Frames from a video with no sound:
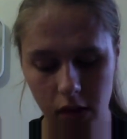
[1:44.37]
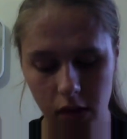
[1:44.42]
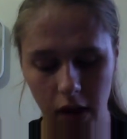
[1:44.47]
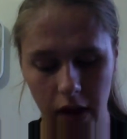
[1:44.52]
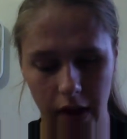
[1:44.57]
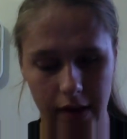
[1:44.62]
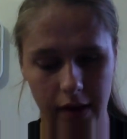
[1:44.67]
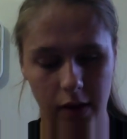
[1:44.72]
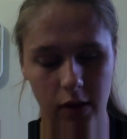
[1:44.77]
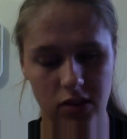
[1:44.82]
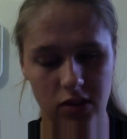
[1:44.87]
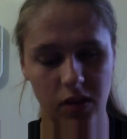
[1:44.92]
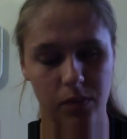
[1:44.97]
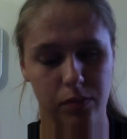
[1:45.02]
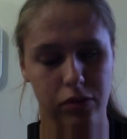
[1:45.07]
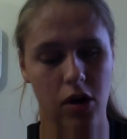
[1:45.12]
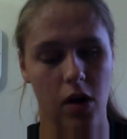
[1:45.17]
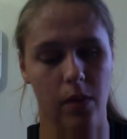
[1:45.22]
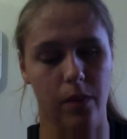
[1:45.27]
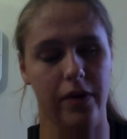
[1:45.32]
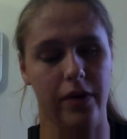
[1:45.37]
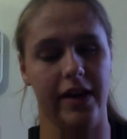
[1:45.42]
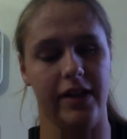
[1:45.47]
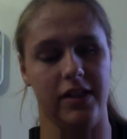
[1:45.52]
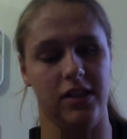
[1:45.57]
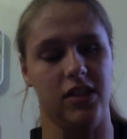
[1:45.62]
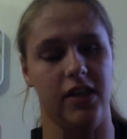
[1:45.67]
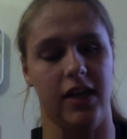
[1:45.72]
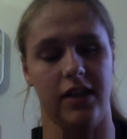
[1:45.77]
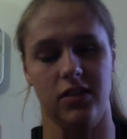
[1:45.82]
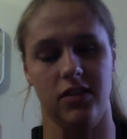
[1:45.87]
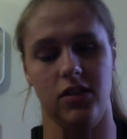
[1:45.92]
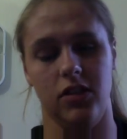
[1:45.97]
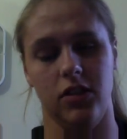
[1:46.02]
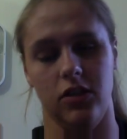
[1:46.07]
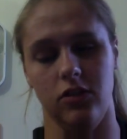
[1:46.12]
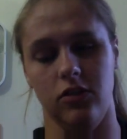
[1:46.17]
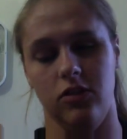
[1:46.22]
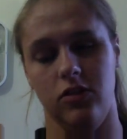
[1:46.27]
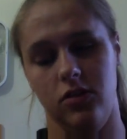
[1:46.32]
and use appropriate
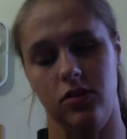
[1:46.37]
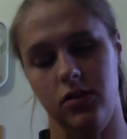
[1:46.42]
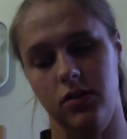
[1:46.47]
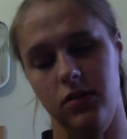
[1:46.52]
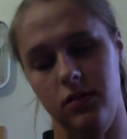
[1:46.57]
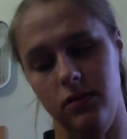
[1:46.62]
gestures.